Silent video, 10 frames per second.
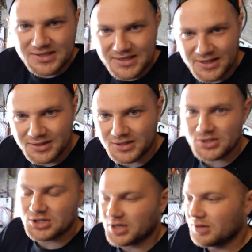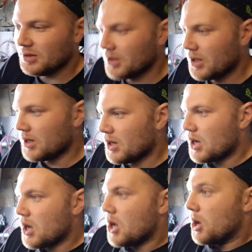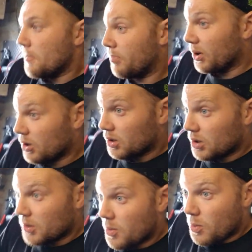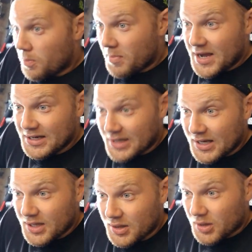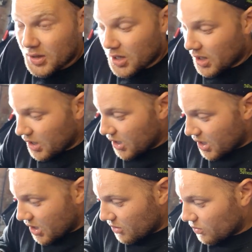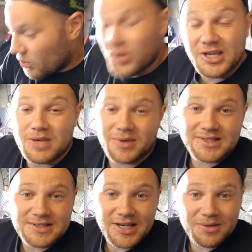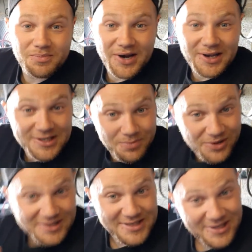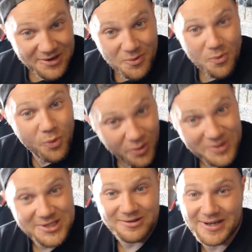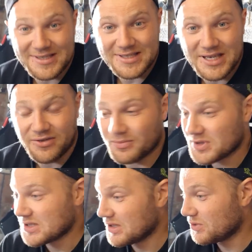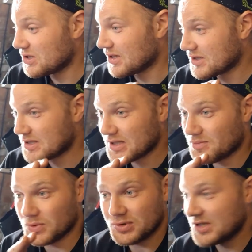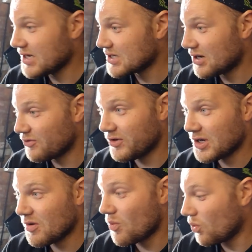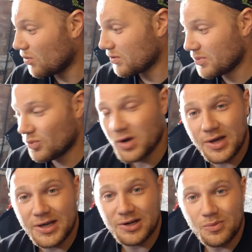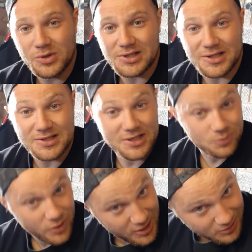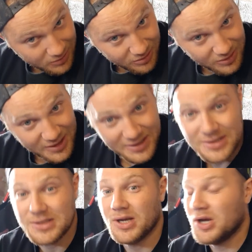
to you and show, but mainly we want to keep it entertaining, but I'd like to put it to you. What would you like to see from us? Would you like to see a more detailed video on what we've been working on? Would you like to see us working on things?